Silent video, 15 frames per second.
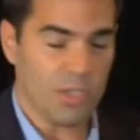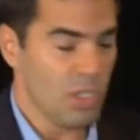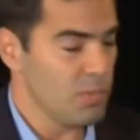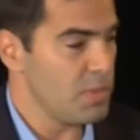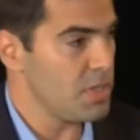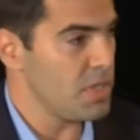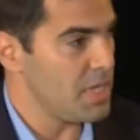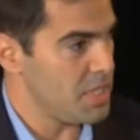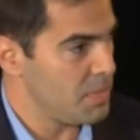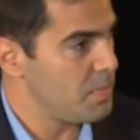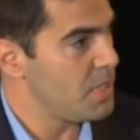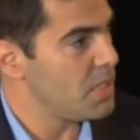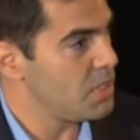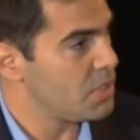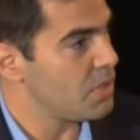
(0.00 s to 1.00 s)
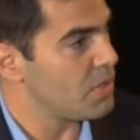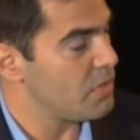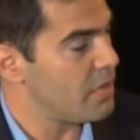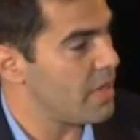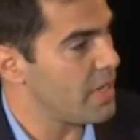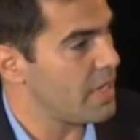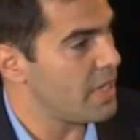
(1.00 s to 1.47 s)
Gupta in his piece showed a
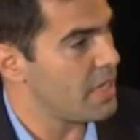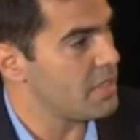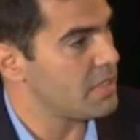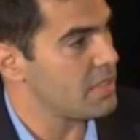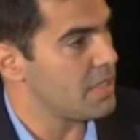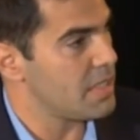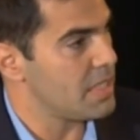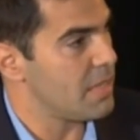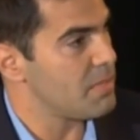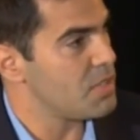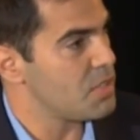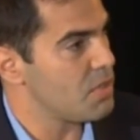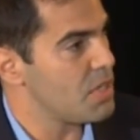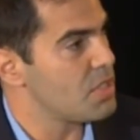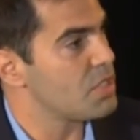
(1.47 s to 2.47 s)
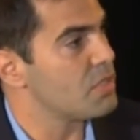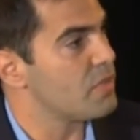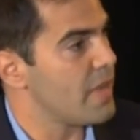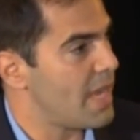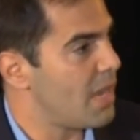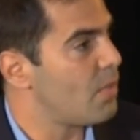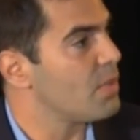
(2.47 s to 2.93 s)
very nice demonstration of
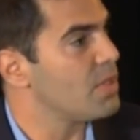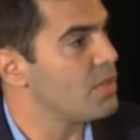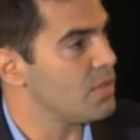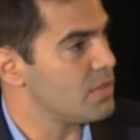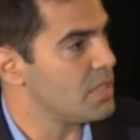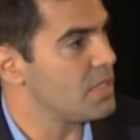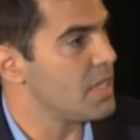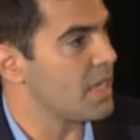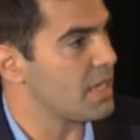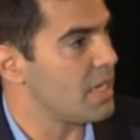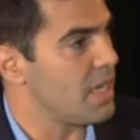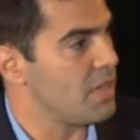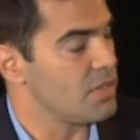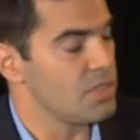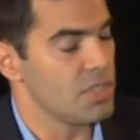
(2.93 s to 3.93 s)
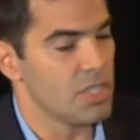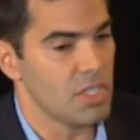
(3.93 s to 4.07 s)
how we use the technology.